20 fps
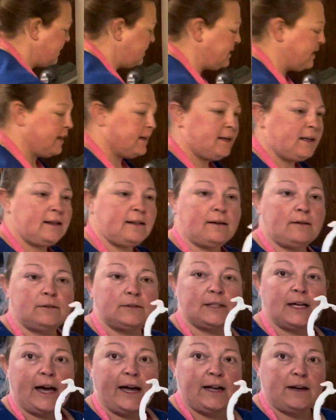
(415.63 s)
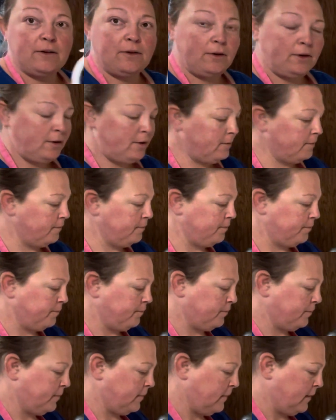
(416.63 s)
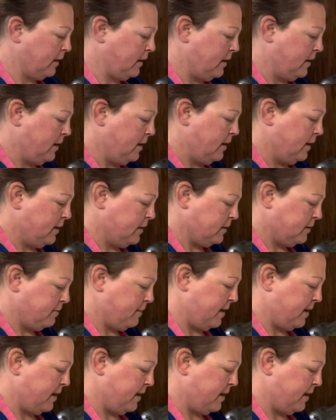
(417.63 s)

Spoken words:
dandy little tightener to